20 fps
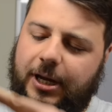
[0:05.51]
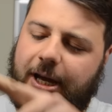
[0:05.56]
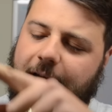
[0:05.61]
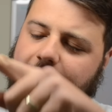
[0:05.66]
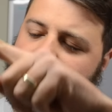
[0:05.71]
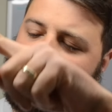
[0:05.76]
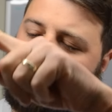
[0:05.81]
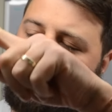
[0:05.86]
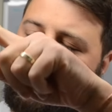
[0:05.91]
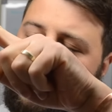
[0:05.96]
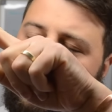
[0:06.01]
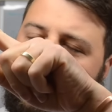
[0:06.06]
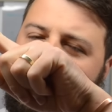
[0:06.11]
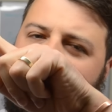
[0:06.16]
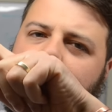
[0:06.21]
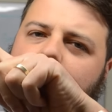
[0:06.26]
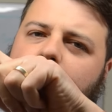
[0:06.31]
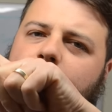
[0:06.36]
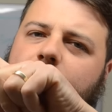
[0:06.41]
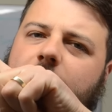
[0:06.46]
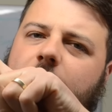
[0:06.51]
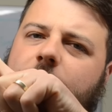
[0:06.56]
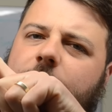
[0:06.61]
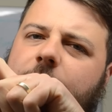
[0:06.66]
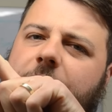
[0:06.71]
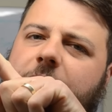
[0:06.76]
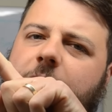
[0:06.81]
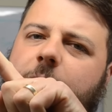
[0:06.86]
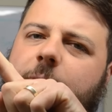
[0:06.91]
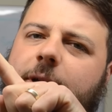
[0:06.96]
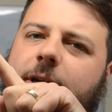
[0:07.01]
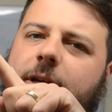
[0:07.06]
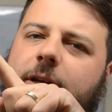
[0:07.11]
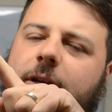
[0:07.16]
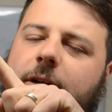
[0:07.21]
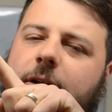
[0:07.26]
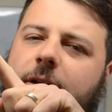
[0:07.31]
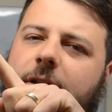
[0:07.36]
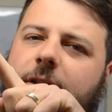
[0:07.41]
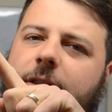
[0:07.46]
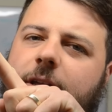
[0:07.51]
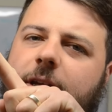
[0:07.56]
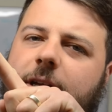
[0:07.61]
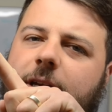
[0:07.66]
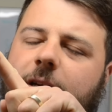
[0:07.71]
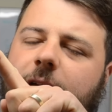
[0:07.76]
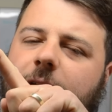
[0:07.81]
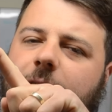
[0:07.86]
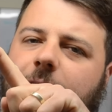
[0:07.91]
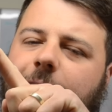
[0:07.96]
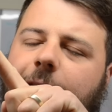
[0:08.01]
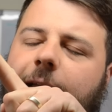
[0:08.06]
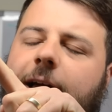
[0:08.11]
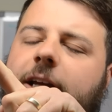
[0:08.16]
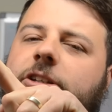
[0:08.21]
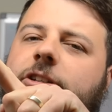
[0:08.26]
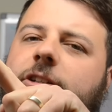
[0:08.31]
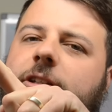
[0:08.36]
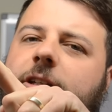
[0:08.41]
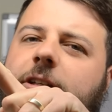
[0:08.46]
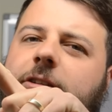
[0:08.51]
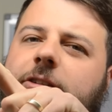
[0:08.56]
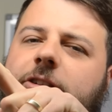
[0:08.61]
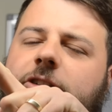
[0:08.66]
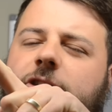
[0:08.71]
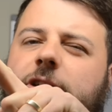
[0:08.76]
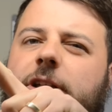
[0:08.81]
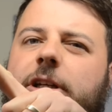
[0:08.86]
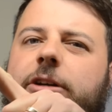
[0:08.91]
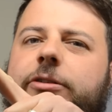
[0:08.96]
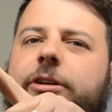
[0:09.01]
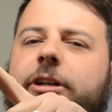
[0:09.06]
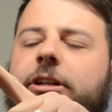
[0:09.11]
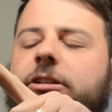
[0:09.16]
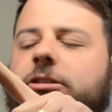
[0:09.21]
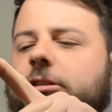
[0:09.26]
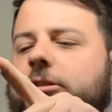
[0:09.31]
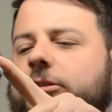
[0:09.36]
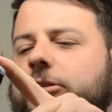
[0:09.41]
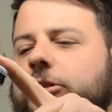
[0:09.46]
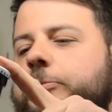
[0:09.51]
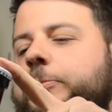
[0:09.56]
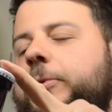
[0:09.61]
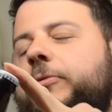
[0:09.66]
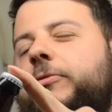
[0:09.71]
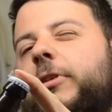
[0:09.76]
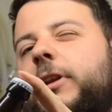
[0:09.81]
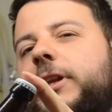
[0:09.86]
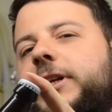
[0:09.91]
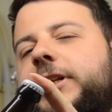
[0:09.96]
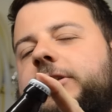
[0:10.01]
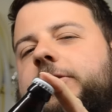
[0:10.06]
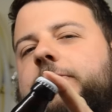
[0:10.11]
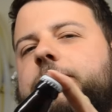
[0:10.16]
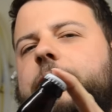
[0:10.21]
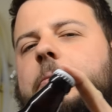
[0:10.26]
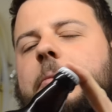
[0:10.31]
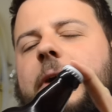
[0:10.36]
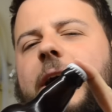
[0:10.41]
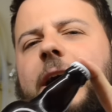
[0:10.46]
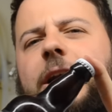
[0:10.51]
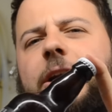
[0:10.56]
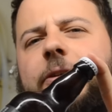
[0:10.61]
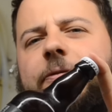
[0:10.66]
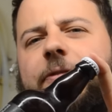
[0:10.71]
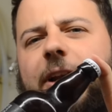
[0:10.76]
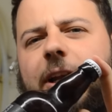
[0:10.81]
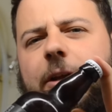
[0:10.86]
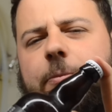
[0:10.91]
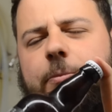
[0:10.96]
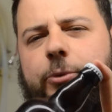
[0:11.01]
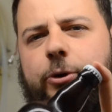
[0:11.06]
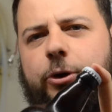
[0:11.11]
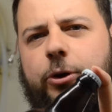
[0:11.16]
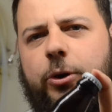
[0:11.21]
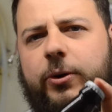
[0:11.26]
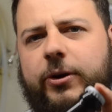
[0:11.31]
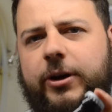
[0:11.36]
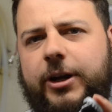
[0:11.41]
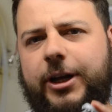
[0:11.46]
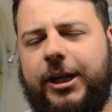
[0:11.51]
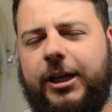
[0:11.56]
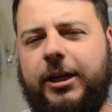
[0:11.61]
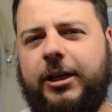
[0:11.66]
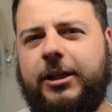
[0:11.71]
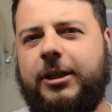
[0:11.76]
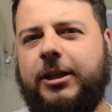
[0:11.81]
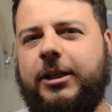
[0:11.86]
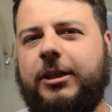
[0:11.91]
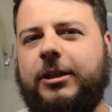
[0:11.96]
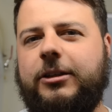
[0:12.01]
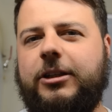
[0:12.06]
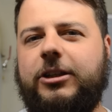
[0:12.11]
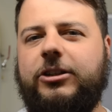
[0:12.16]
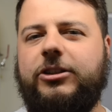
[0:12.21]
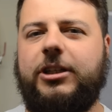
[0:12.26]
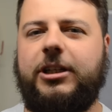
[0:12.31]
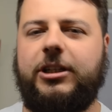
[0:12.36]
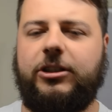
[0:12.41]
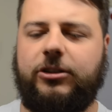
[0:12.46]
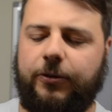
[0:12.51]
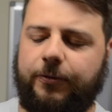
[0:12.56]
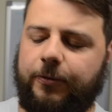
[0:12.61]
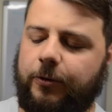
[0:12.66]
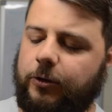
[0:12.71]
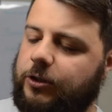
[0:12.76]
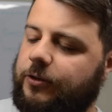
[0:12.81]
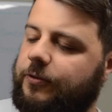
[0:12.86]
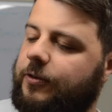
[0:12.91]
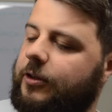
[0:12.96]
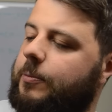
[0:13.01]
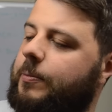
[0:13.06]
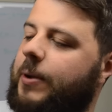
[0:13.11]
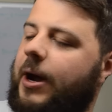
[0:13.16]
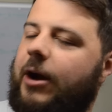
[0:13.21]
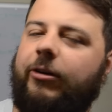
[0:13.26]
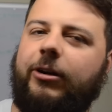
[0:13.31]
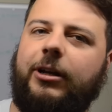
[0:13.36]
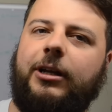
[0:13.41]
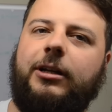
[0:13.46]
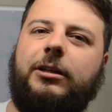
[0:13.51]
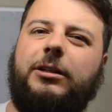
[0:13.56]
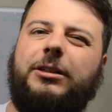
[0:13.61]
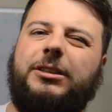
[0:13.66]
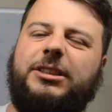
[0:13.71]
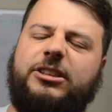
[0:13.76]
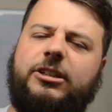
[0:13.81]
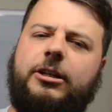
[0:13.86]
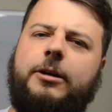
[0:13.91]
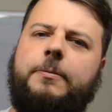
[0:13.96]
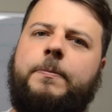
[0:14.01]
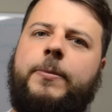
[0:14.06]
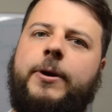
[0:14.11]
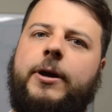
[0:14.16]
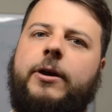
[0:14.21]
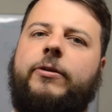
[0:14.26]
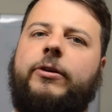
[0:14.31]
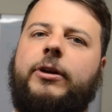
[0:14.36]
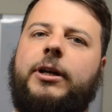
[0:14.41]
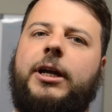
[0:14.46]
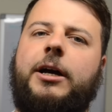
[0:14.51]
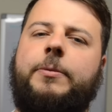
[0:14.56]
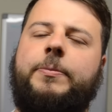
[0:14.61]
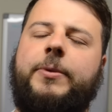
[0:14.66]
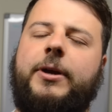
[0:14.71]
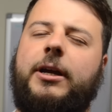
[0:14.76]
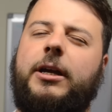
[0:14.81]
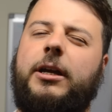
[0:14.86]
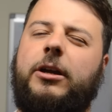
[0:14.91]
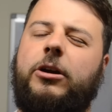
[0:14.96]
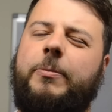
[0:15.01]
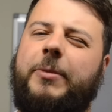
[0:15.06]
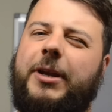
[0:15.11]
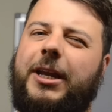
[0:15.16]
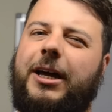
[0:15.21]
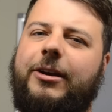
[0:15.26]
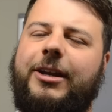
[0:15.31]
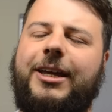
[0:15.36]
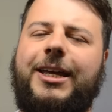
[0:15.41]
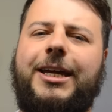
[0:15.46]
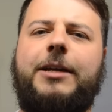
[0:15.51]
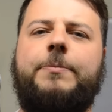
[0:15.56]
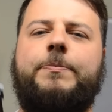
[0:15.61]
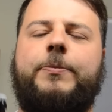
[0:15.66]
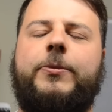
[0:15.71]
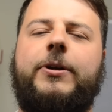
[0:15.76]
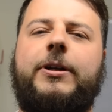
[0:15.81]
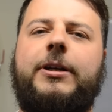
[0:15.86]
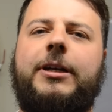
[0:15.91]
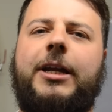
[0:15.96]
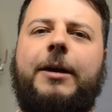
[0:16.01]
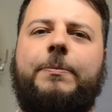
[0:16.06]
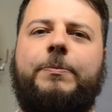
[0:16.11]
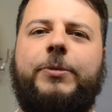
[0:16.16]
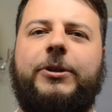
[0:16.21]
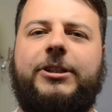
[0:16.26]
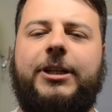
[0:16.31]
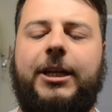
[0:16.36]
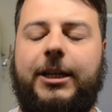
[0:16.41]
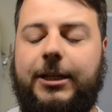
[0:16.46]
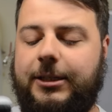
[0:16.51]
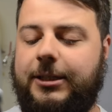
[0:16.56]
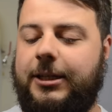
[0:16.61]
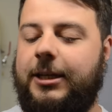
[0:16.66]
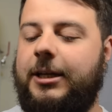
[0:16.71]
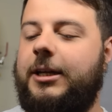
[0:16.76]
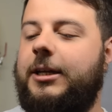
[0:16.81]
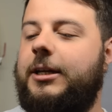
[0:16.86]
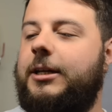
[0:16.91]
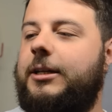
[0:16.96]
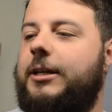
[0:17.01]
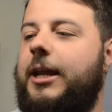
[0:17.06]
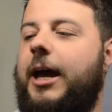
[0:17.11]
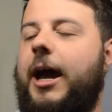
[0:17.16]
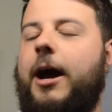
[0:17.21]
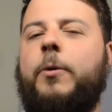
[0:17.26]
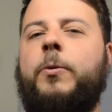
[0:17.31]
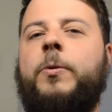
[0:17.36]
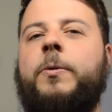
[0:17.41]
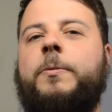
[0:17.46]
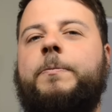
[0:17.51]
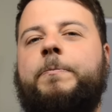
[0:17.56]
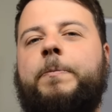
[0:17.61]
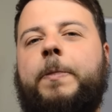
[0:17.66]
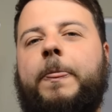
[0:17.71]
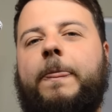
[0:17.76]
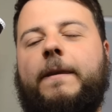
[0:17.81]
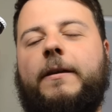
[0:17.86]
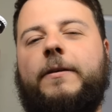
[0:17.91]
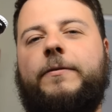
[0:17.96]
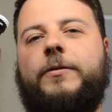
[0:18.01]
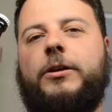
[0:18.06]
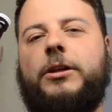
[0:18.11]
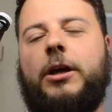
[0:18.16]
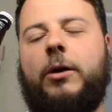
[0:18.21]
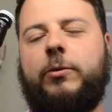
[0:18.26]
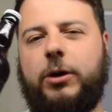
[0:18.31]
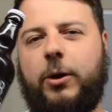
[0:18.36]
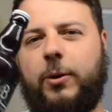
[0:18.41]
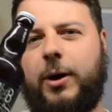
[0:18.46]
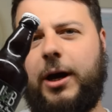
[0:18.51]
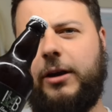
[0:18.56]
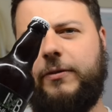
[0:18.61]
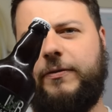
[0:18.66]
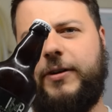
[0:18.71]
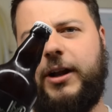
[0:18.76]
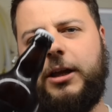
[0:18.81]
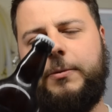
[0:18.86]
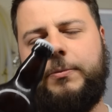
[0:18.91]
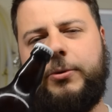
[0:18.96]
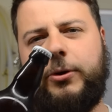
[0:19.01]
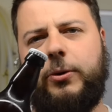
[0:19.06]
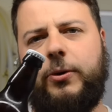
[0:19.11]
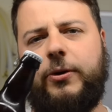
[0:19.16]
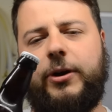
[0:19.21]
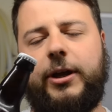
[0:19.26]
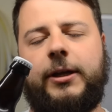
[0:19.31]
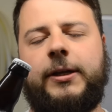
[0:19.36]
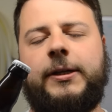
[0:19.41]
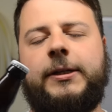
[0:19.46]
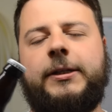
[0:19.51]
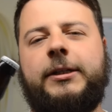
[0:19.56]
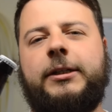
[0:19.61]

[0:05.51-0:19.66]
and this time we are reviewing the last in the series that's just been released from Idle Valley Brewery. This is the 45th Parallel. It's an Imperial IPA coming out at 8.9%. Now, if you don't know Idle Valley Brewery,